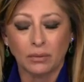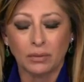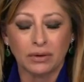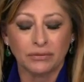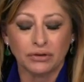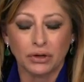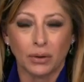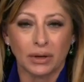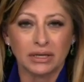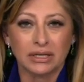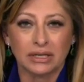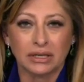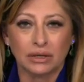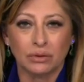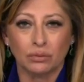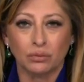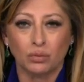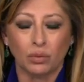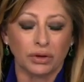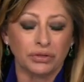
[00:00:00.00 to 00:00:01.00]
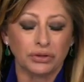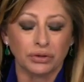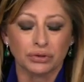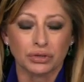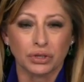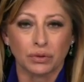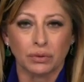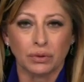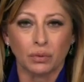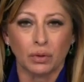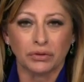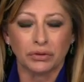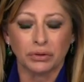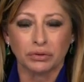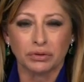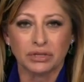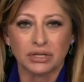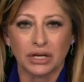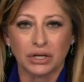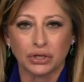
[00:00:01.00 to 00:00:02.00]
We have no idea what they're doing, what
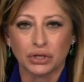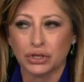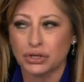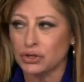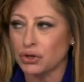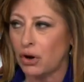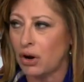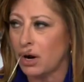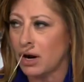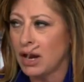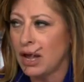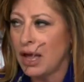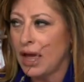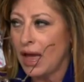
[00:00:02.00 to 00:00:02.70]
their intentions are.